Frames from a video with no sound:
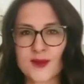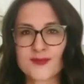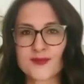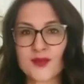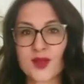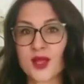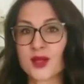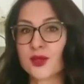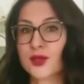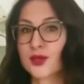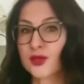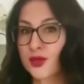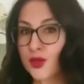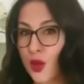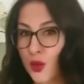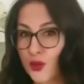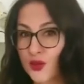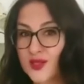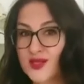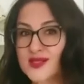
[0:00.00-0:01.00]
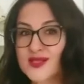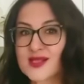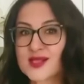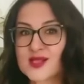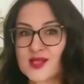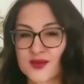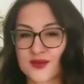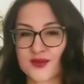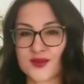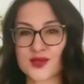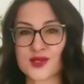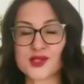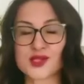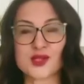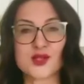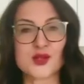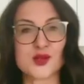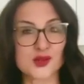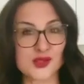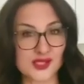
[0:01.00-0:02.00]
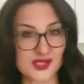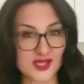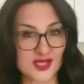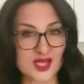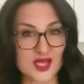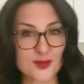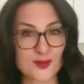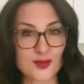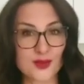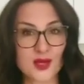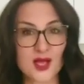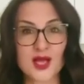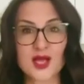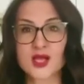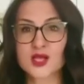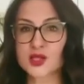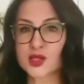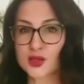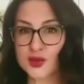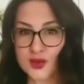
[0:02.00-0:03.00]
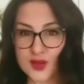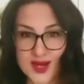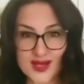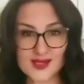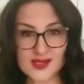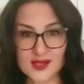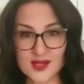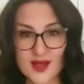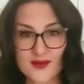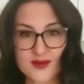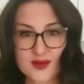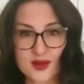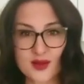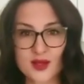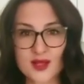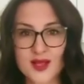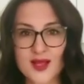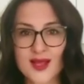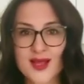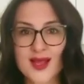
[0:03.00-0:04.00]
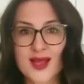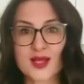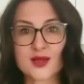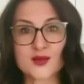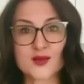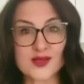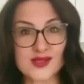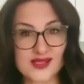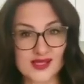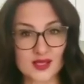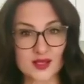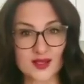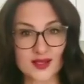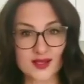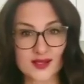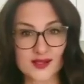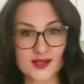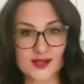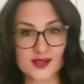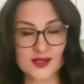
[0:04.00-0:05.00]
and notice the difference in your sleep, stress level, and resilience.